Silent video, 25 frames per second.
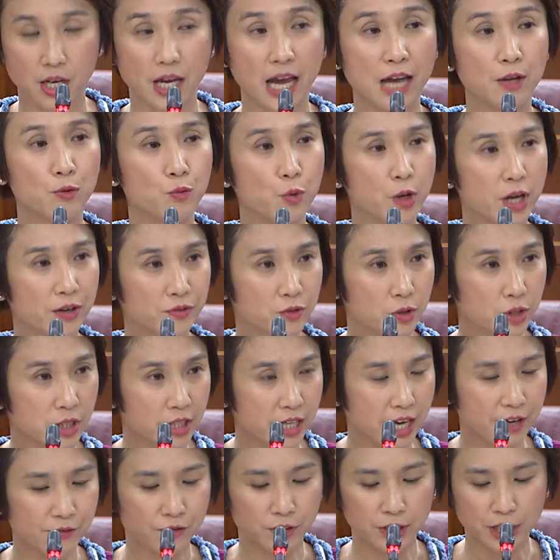and we have to
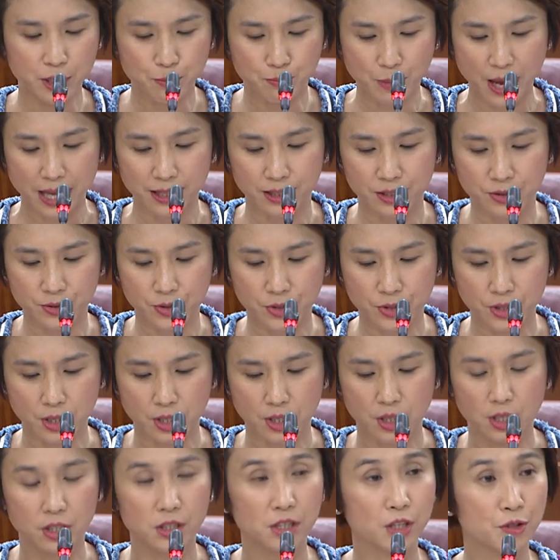carefully
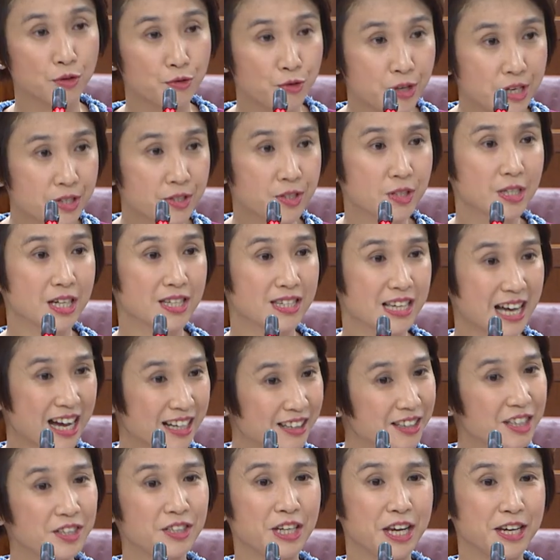balance the risk that's
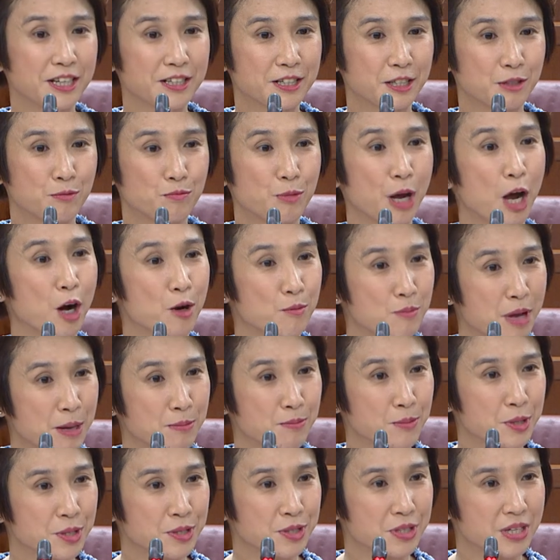undertaken by our
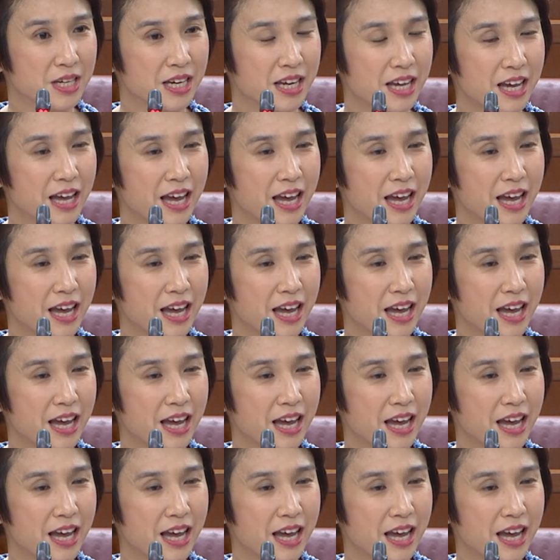members.